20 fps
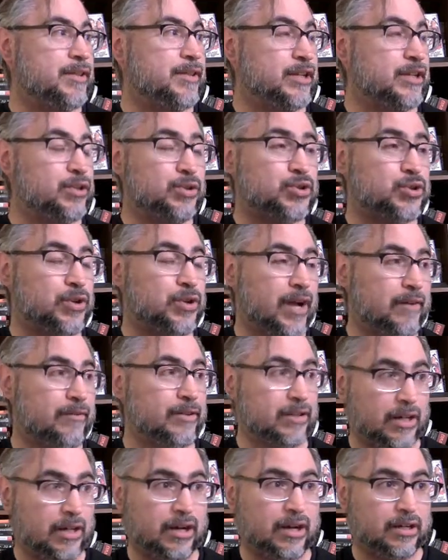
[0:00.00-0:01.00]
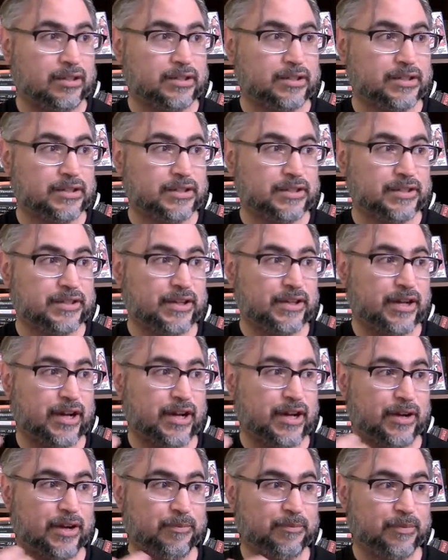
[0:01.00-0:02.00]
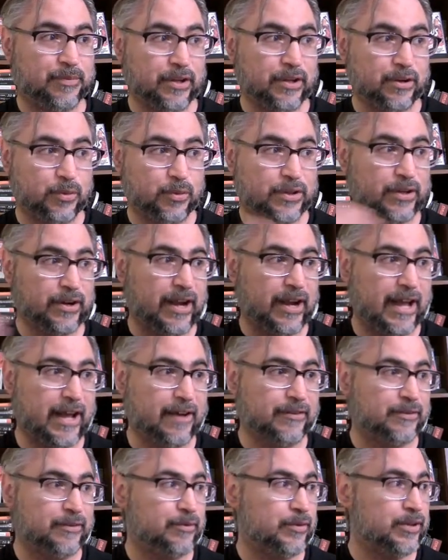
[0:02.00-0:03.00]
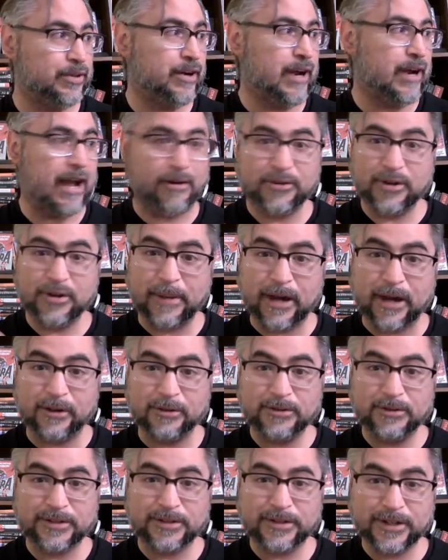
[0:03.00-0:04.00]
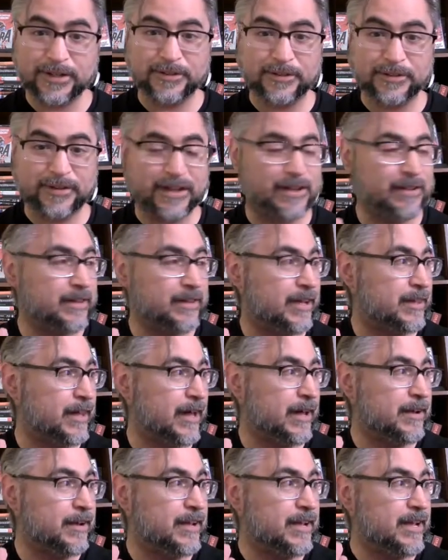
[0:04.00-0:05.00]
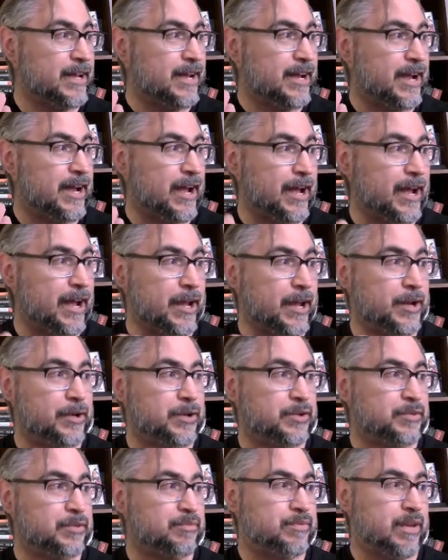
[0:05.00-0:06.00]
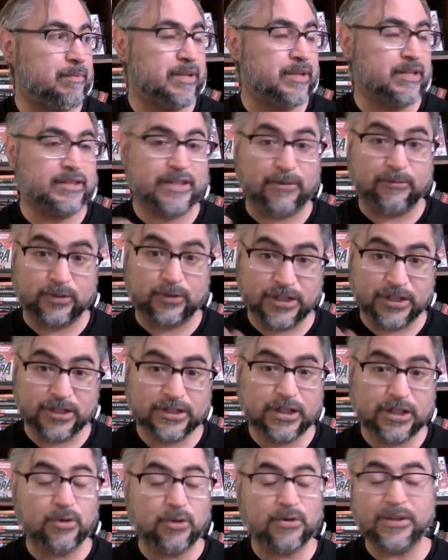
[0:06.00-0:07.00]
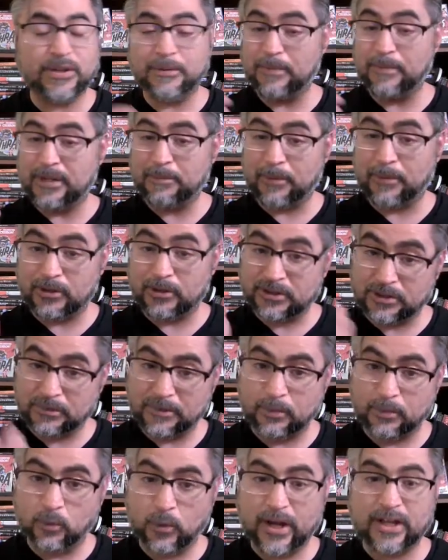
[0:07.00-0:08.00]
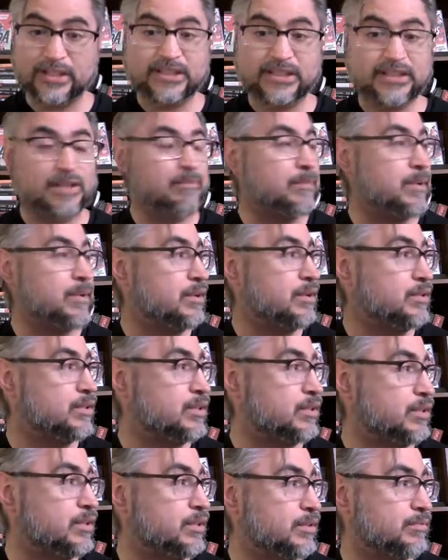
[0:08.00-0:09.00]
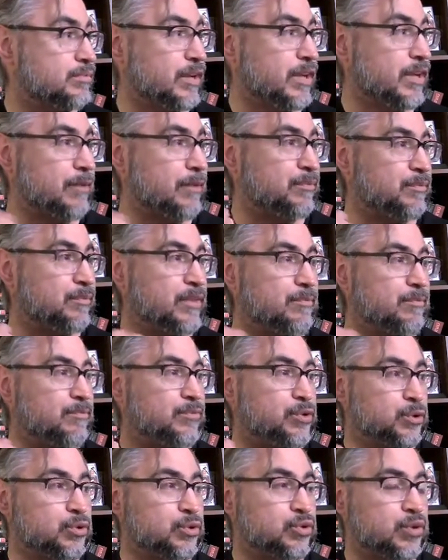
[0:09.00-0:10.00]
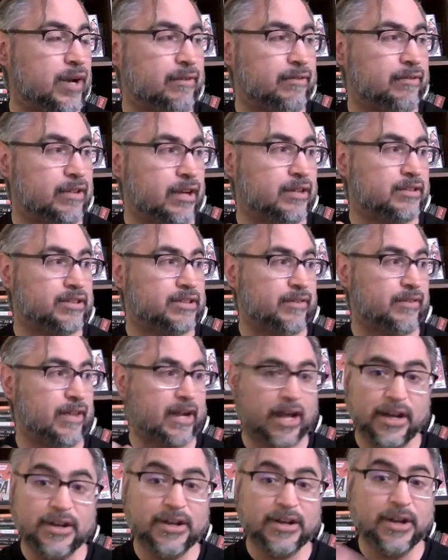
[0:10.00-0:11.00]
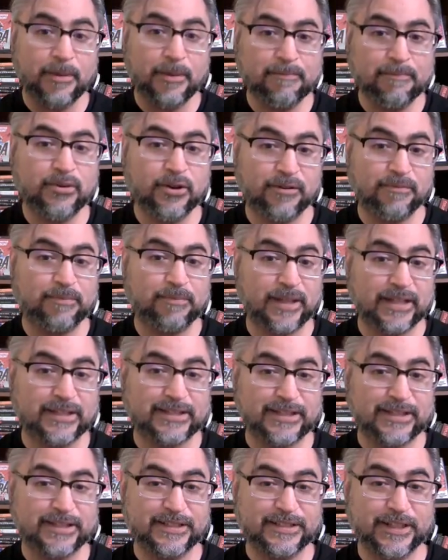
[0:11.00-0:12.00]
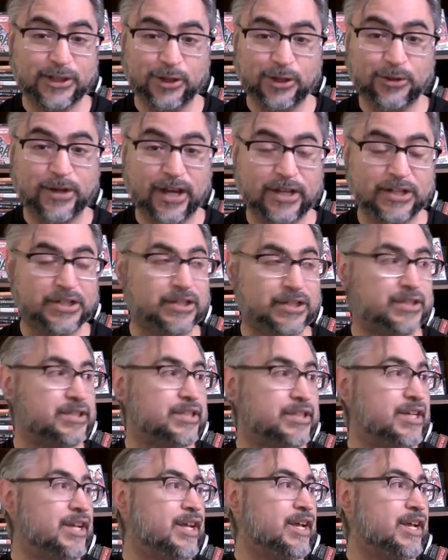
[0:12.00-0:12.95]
do travel logs. You know, when they're out and about and like that, and they've been to San Francisco, they've been to parts of the Midwest, they've been to, you know, like they do travelogues of like a number of places and locations.